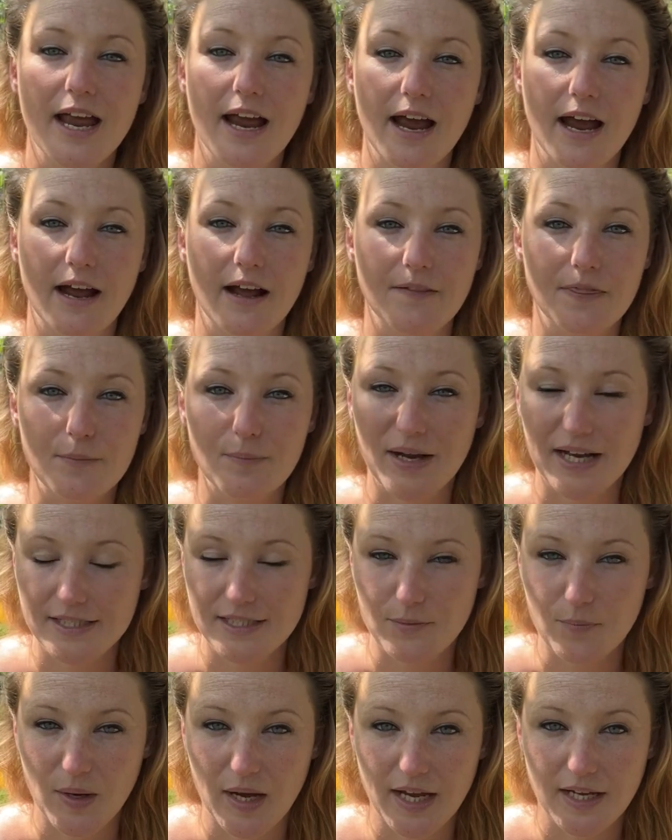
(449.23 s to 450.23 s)
and the
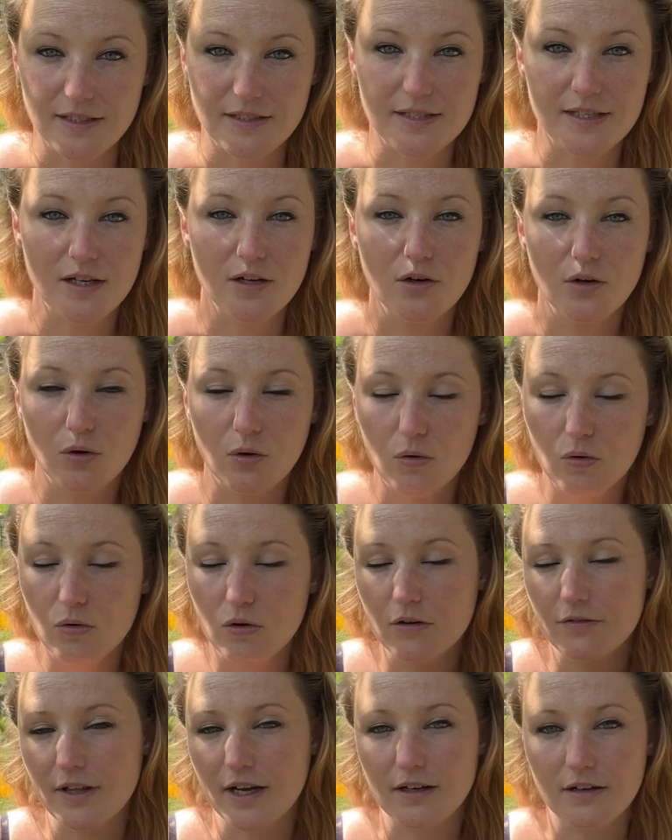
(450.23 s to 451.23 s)
patty pans, all
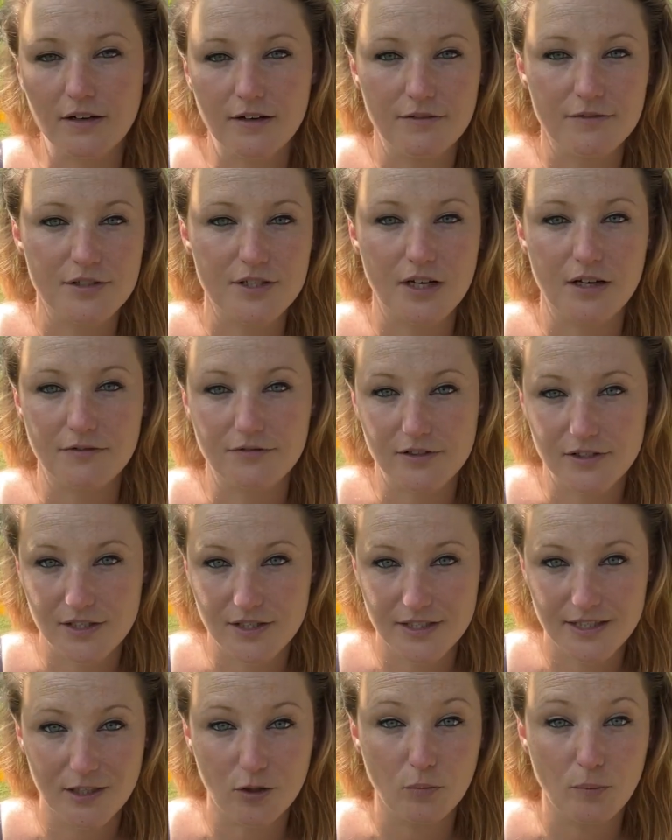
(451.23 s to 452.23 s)
of that kind of stuff,
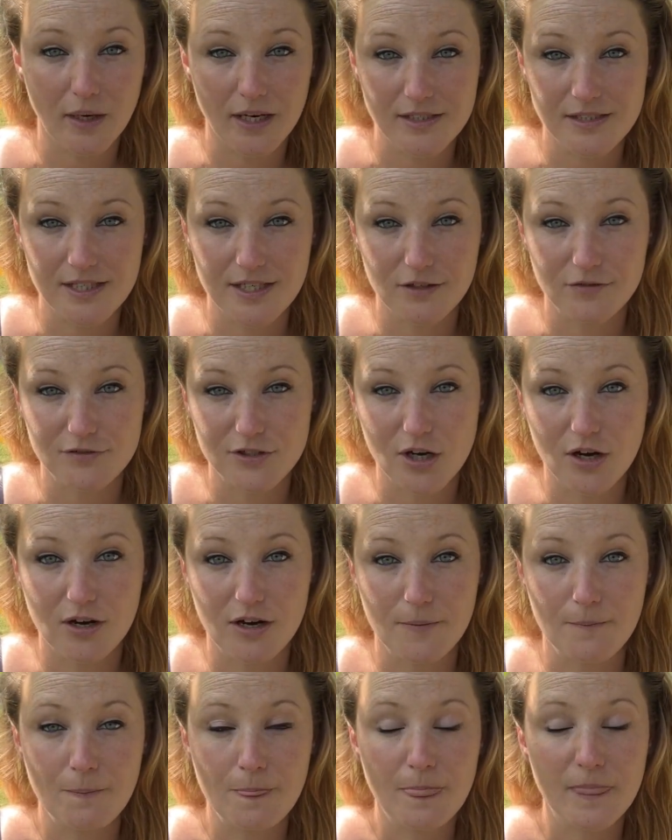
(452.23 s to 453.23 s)
still plenty of
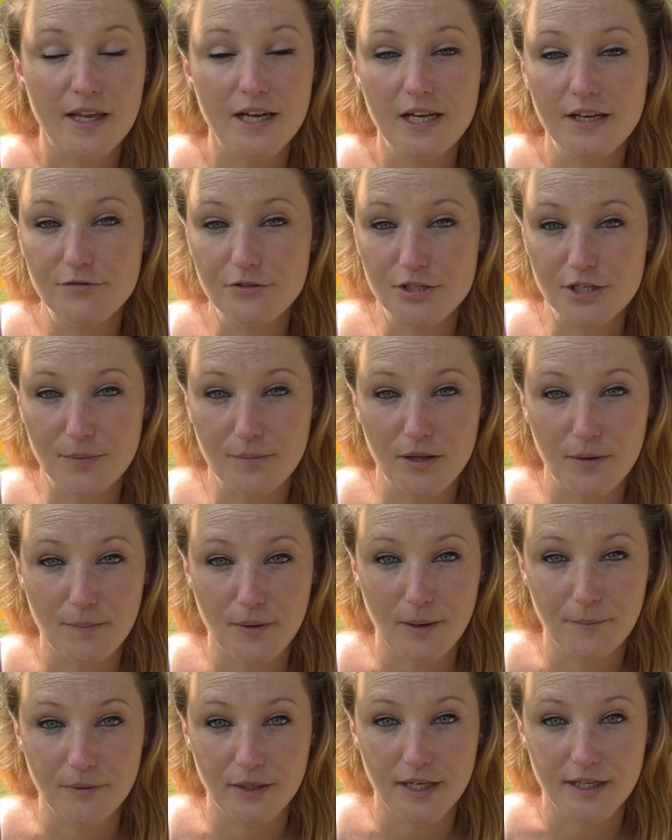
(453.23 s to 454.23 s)
time. Even some of the
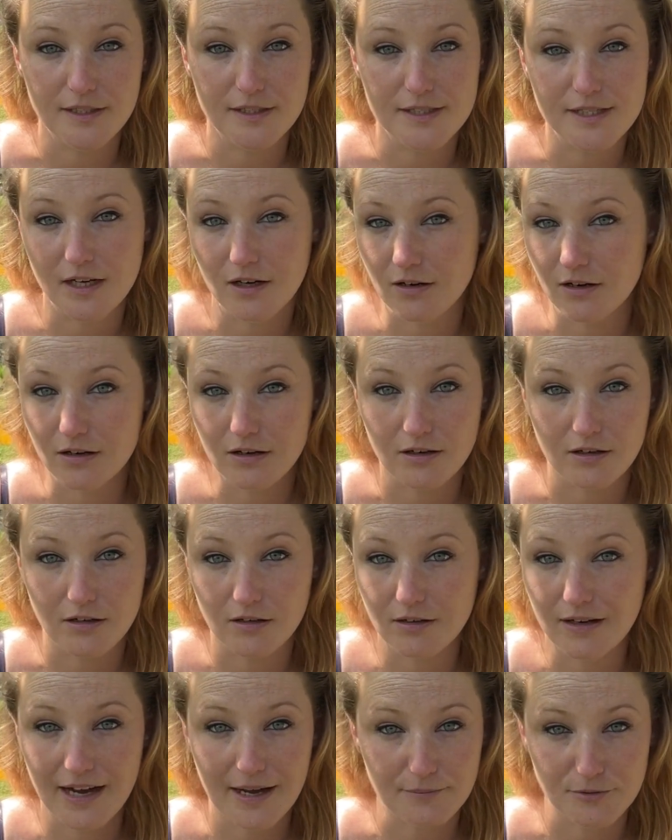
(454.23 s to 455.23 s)
pumpkins are
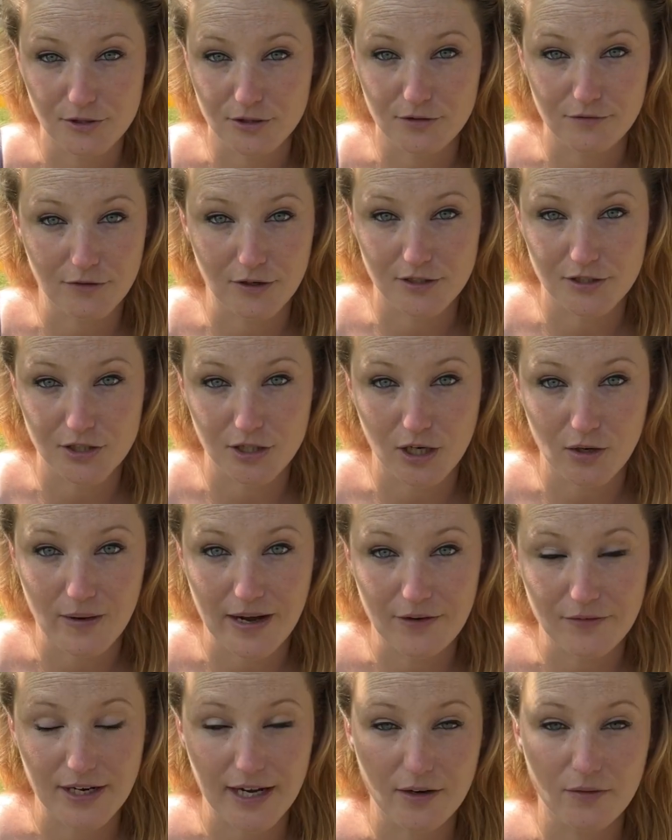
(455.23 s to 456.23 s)
absolutely fine to go
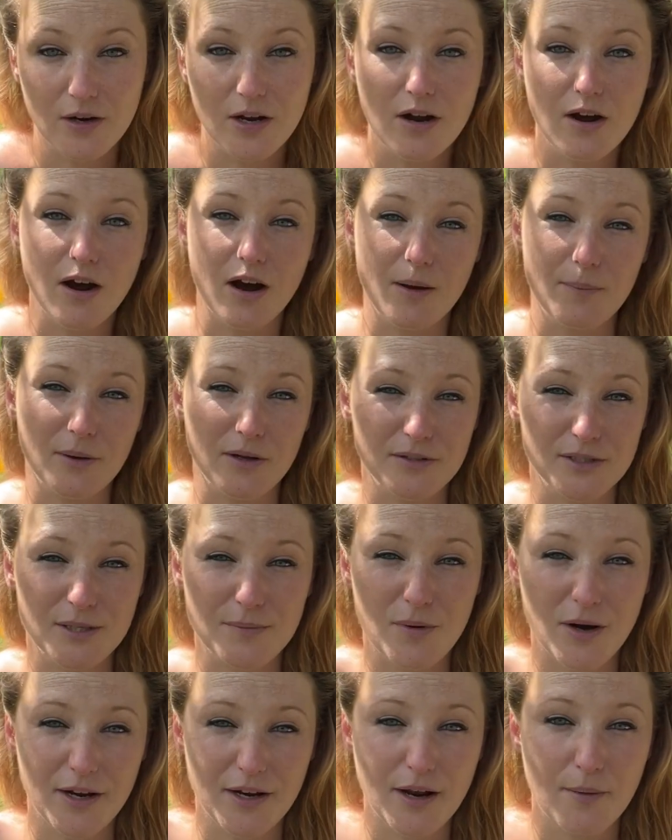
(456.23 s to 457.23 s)
out now. I planted
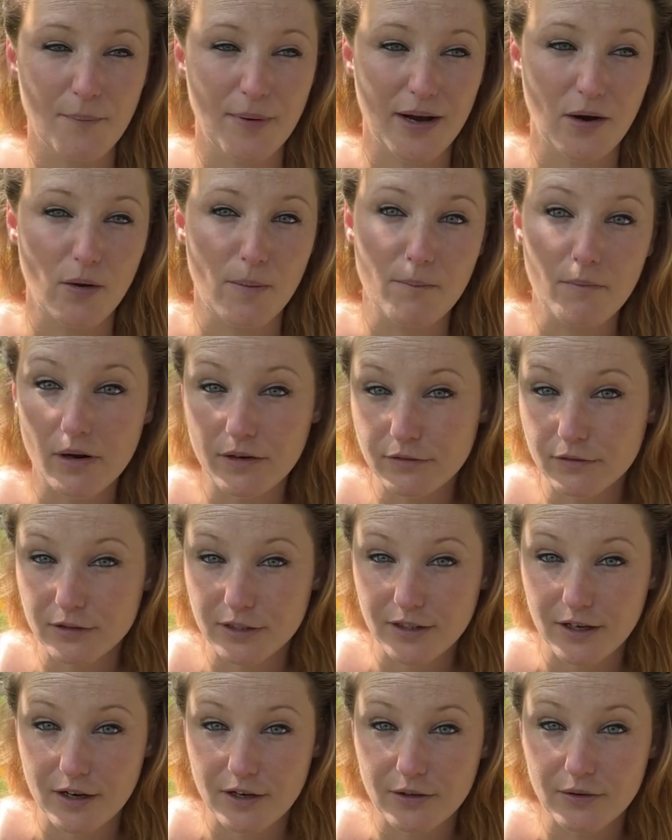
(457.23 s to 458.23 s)
mine about a month
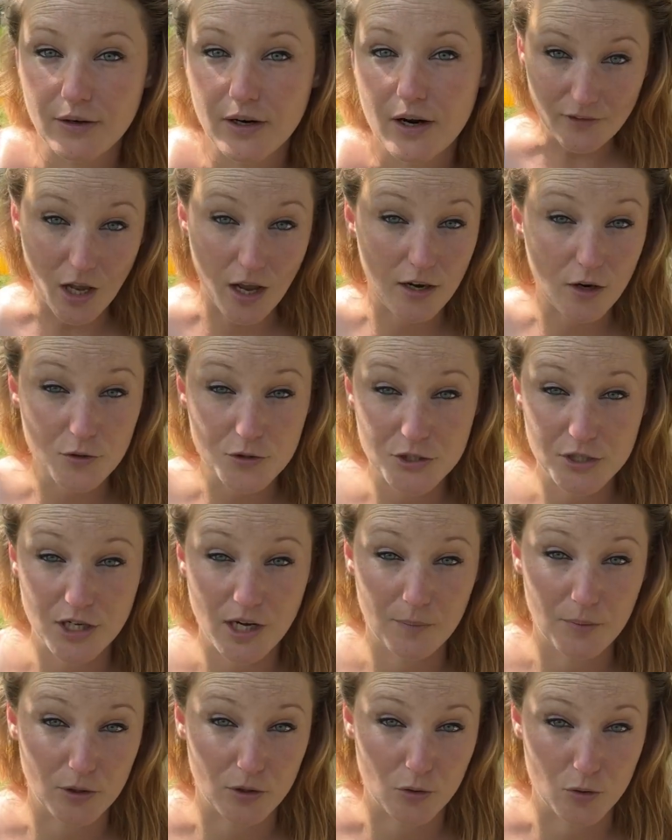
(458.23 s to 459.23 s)
ago. I lost a
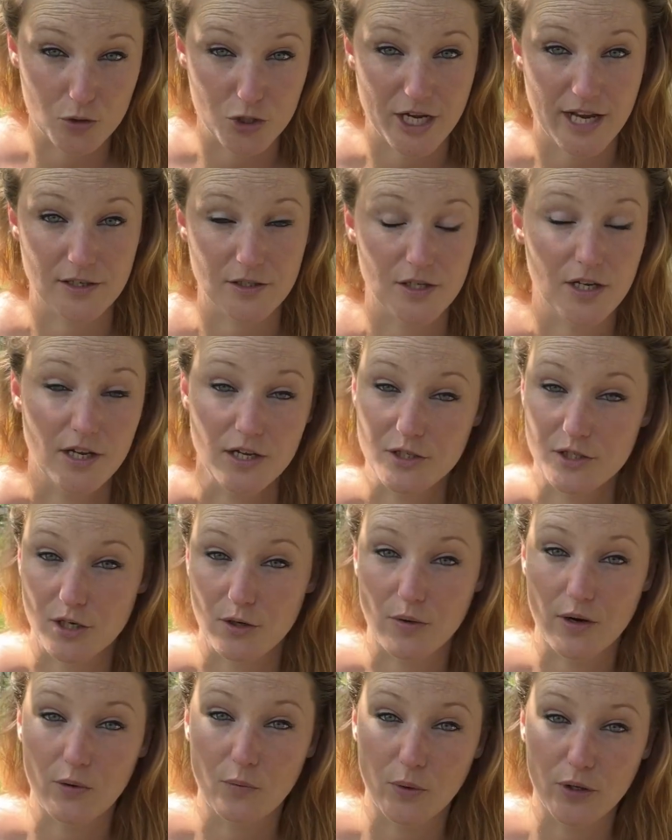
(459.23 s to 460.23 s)
couple of courgettes,
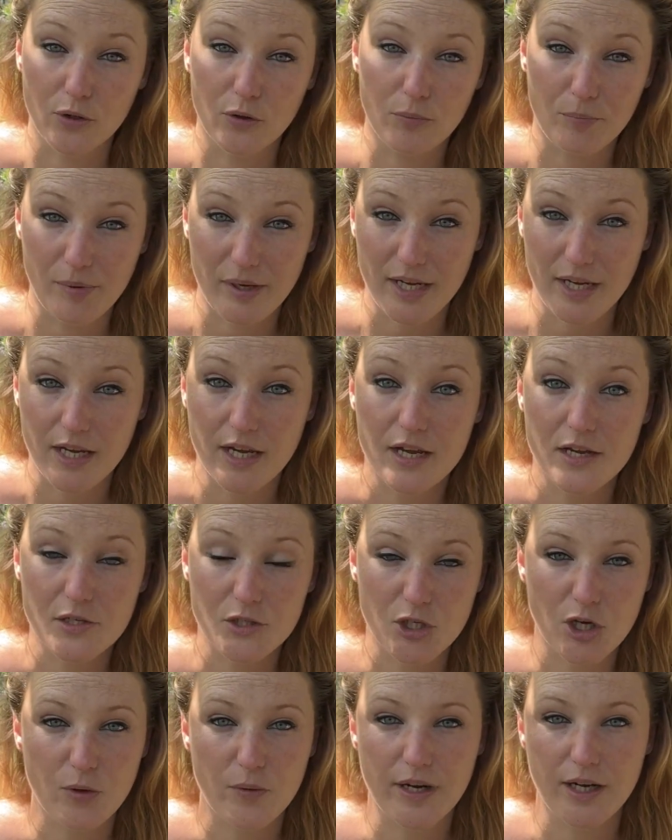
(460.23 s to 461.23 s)
so I will be
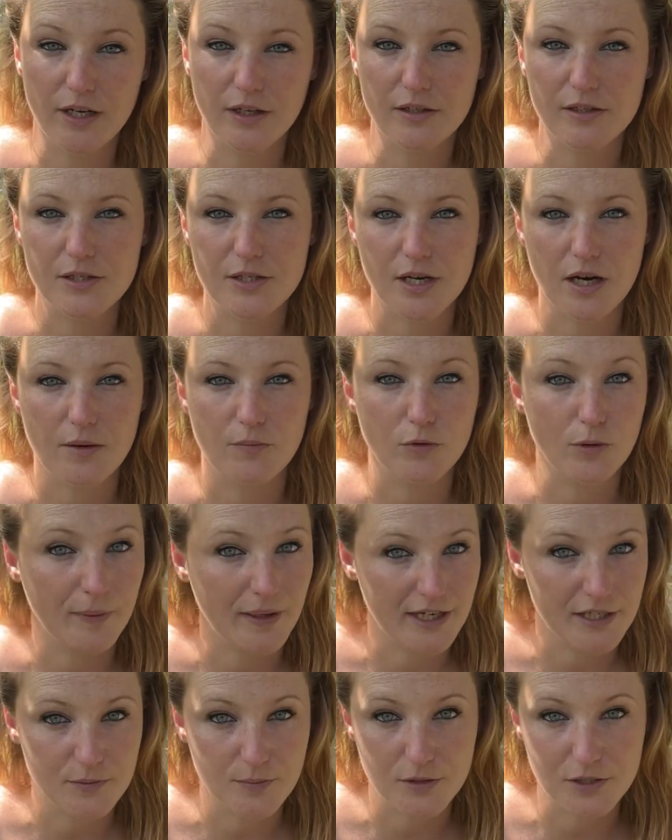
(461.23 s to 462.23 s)
sowing some
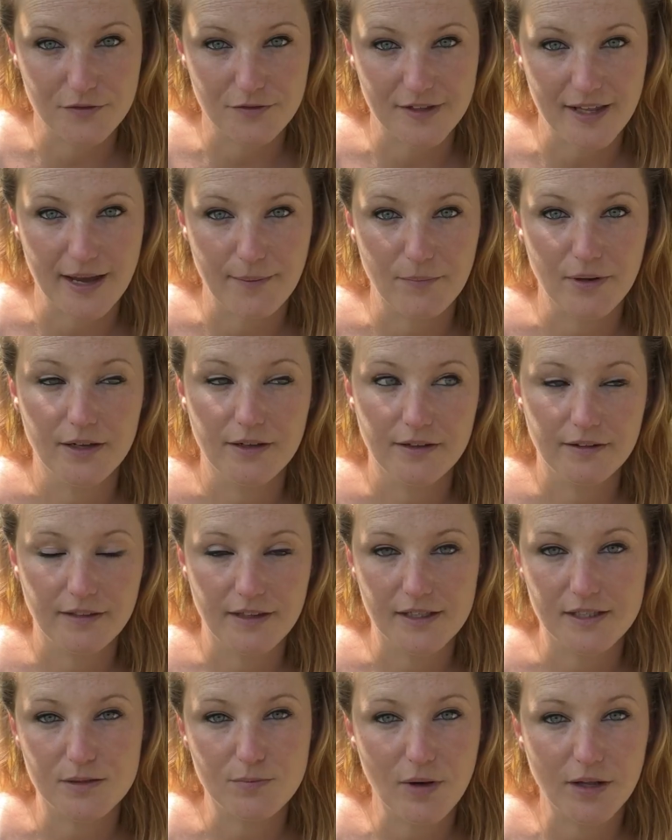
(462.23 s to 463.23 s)
replacements for them
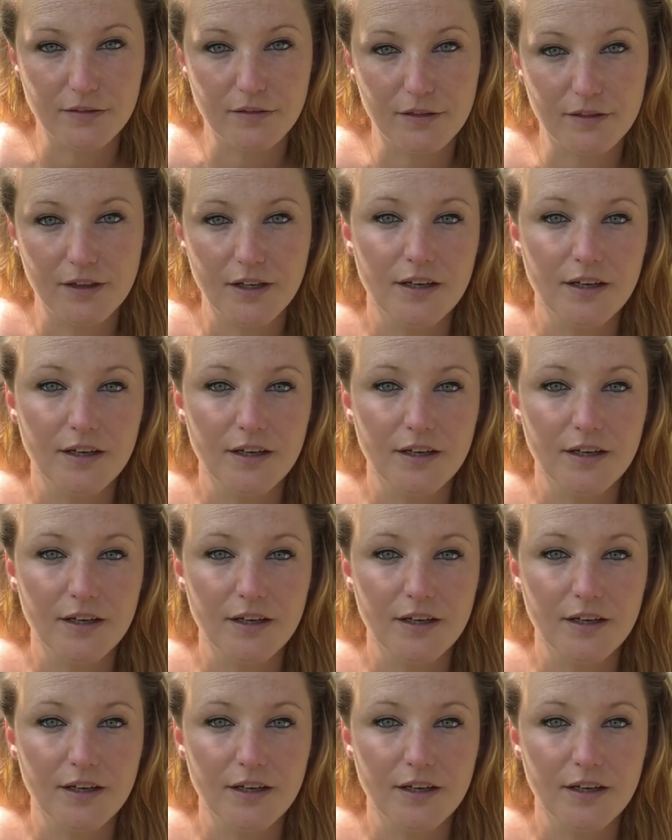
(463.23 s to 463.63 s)
this month.